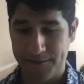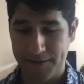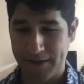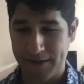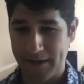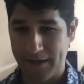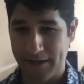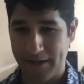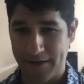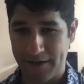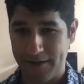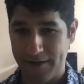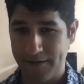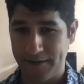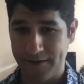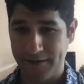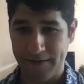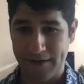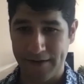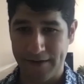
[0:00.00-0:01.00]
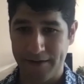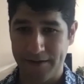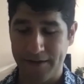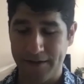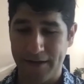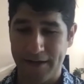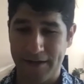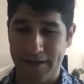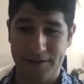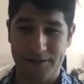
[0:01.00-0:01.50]
can in the
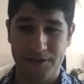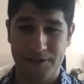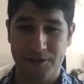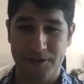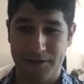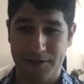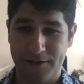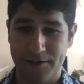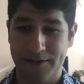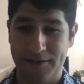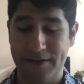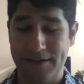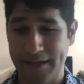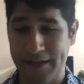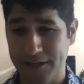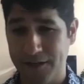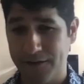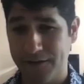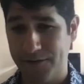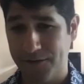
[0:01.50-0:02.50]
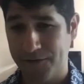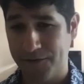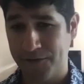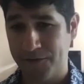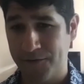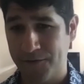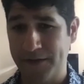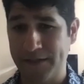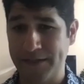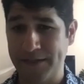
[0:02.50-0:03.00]
telling and the shape, the telling of those
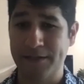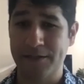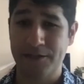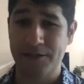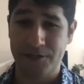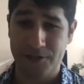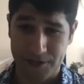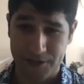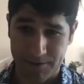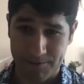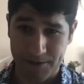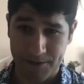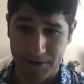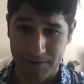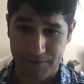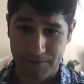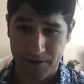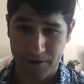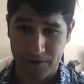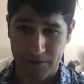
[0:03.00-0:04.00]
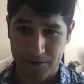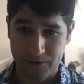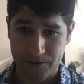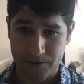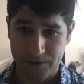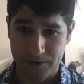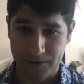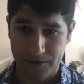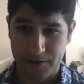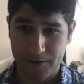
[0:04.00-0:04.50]
stories and the shaping of our
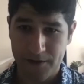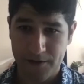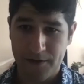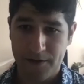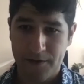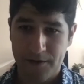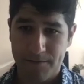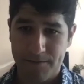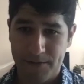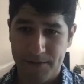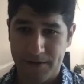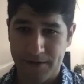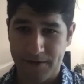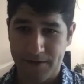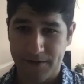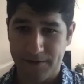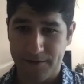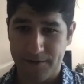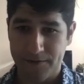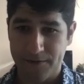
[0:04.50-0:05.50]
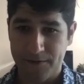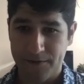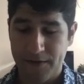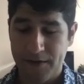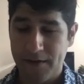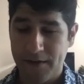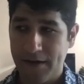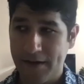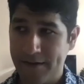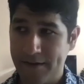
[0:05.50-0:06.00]
culture. Because
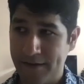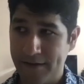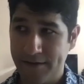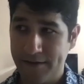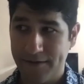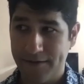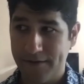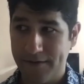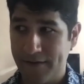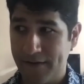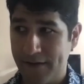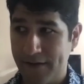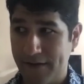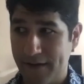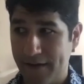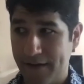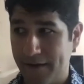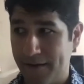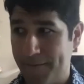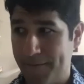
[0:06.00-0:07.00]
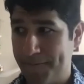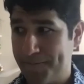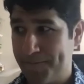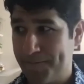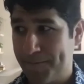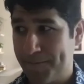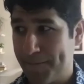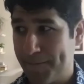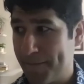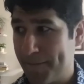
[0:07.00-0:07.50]
at the end of the day,
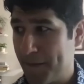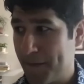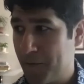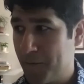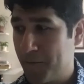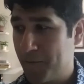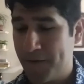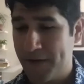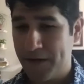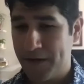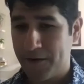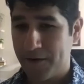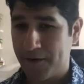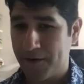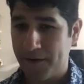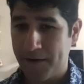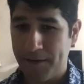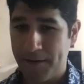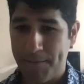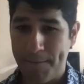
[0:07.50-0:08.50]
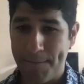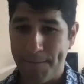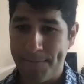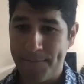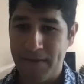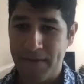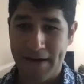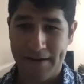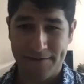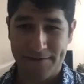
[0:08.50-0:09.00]
we are a
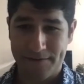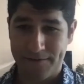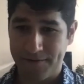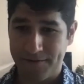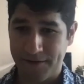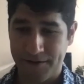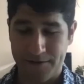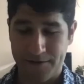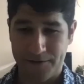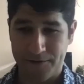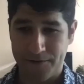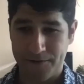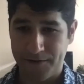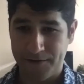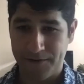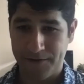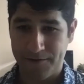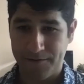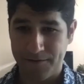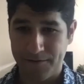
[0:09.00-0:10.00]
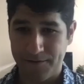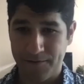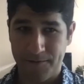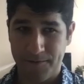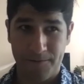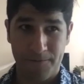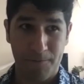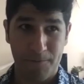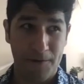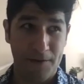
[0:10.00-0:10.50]
massive country
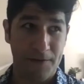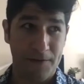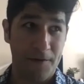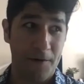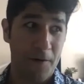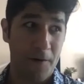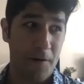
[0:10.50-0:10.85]
with